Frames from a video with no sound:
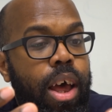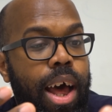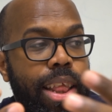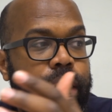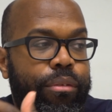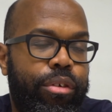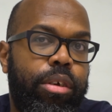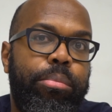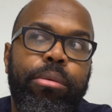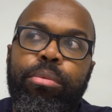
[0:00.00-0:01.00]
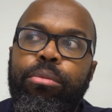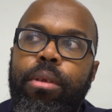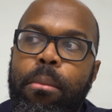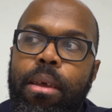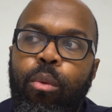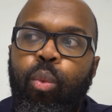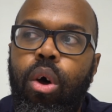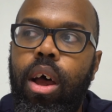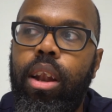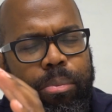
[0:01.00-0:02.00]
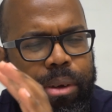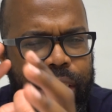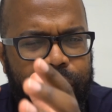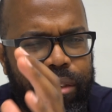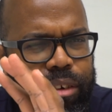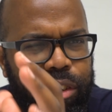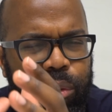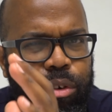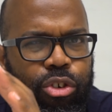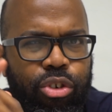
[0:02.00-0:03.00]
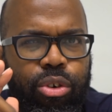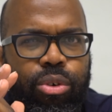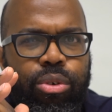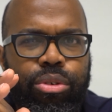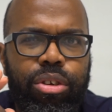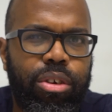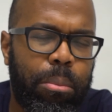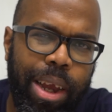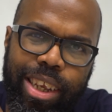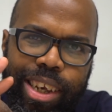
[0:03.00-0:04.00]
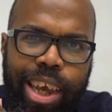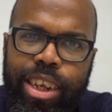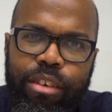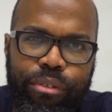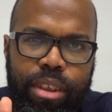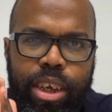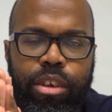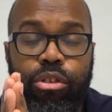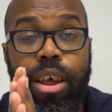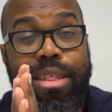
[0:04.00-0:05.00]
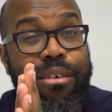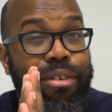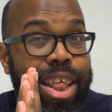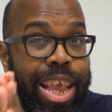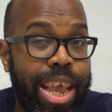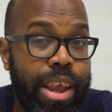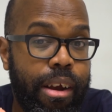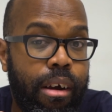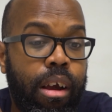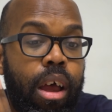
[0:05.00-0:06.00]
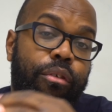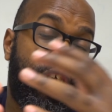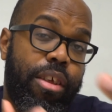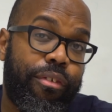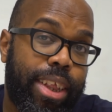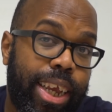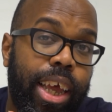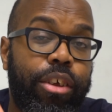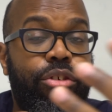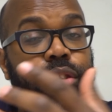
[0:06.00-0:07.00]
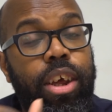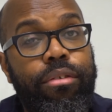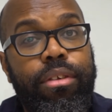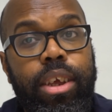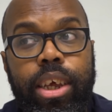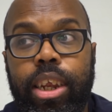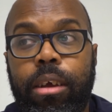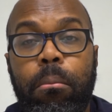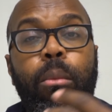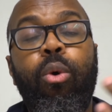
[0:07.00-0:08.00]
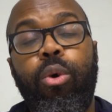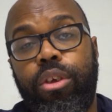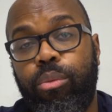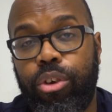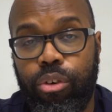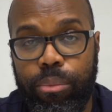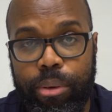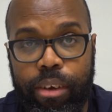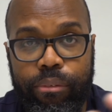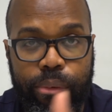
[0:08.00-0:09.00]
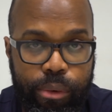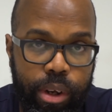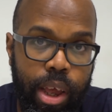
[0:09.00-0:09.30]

I think for some people, they may want better, controls, mic jack, different things. So that stuff is here. As far as everything else, you're definitely getting more than what you would pay for.